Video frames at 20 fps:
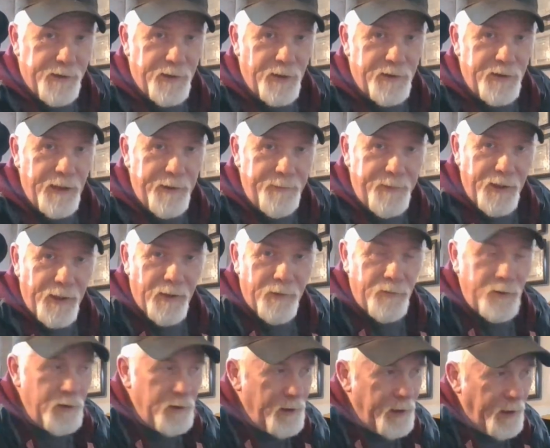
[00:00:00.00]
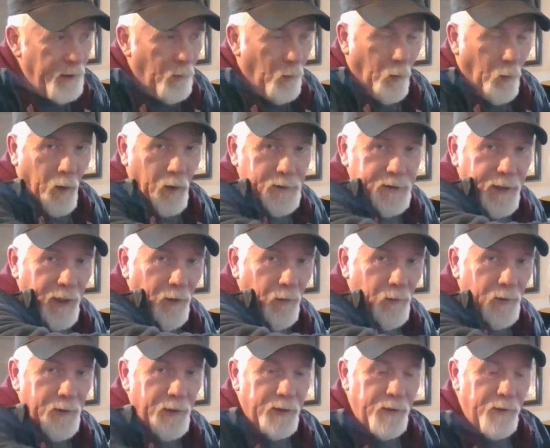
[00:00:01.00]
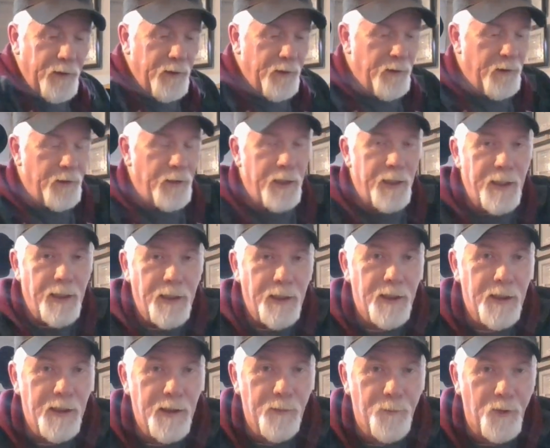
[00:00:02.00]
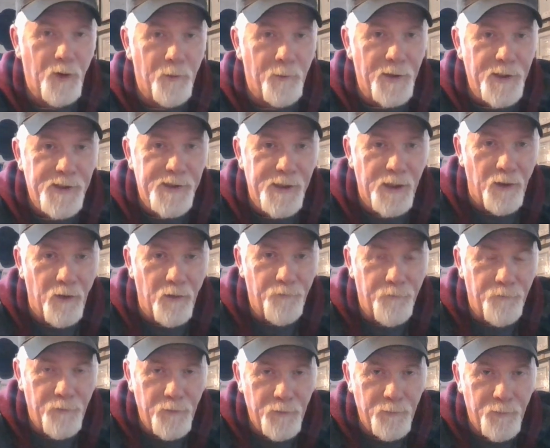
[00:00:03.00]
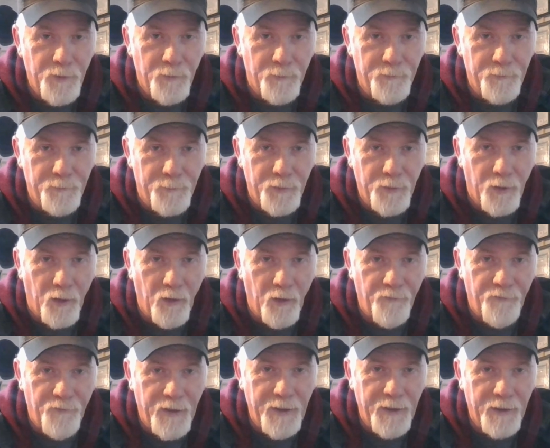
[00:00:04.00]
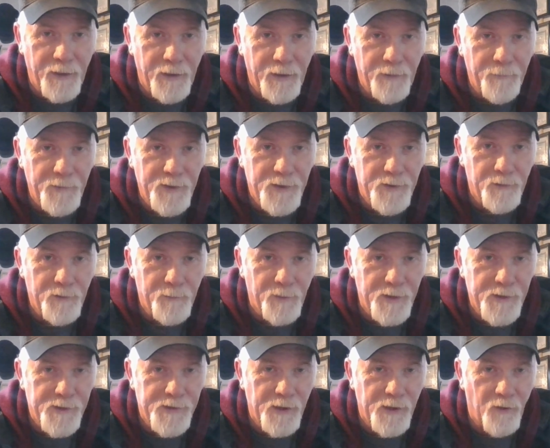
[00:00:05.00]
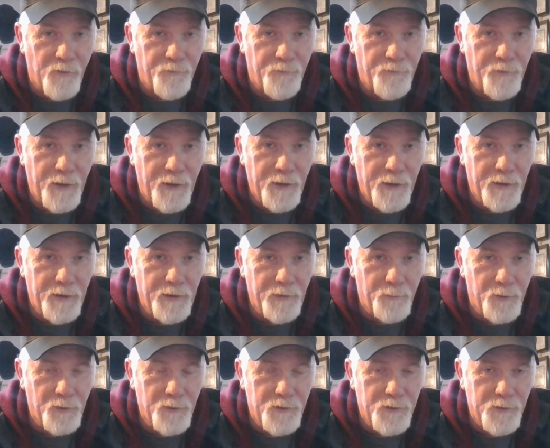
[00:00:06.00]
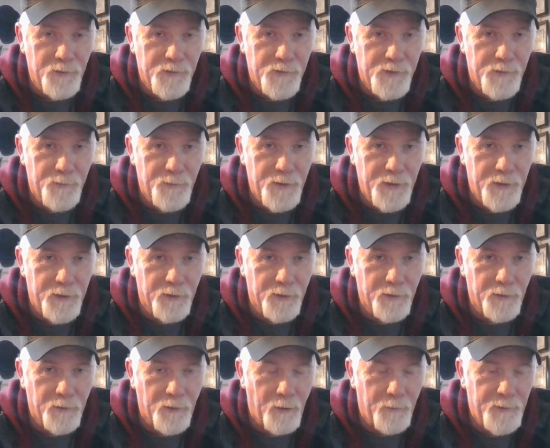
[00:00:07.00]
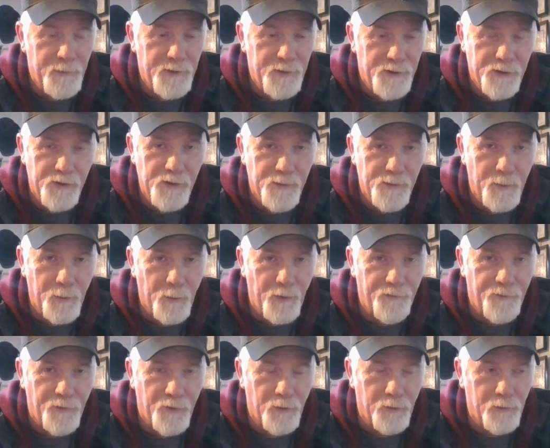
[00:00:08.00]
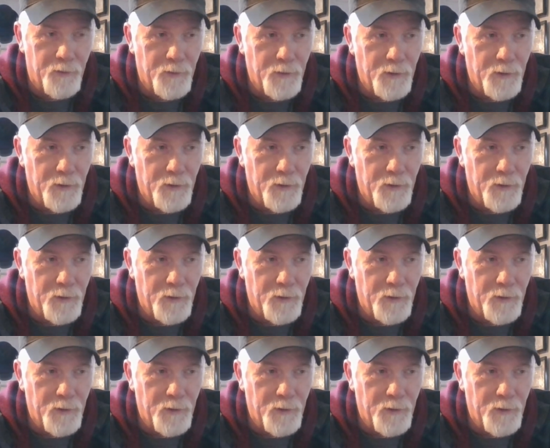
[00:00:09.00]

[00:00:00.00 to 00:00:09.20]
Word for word: the tape down and walked out with it and put myself put put our van in between myself and the Bluetooth speaker I mean excuse me my phone